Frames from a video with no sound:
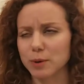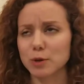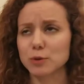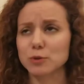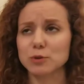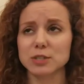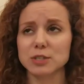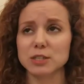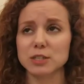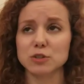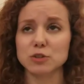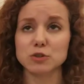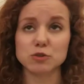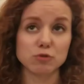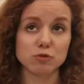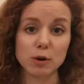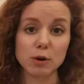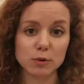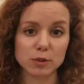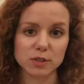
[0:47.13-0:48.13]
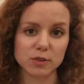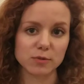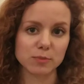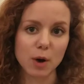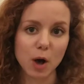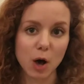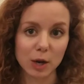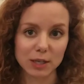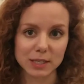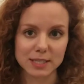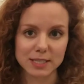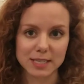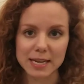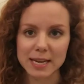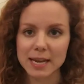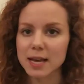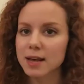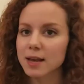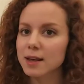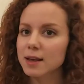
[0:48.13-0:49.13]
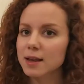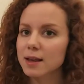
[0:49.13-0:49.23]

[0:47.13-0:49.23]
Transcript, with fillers: boasted strokes of policy,